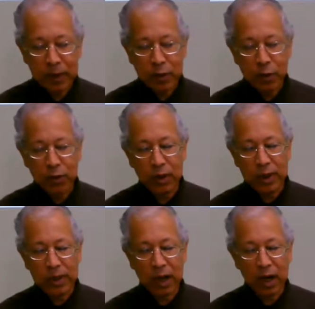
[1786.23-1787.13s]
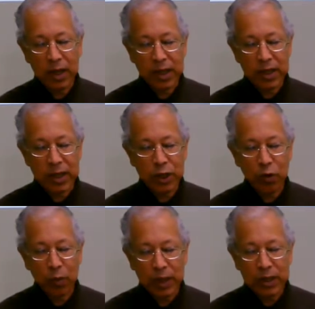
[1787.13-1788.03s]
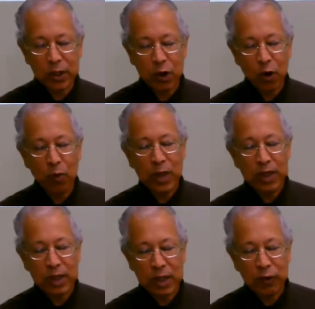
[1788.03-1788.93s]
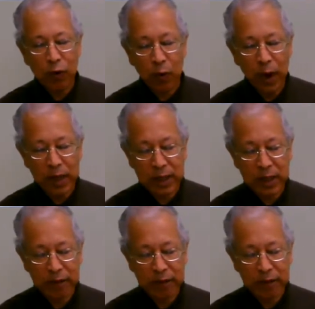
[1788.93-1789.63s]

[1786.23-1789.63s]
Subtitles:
So this is the reason or reasons for writing.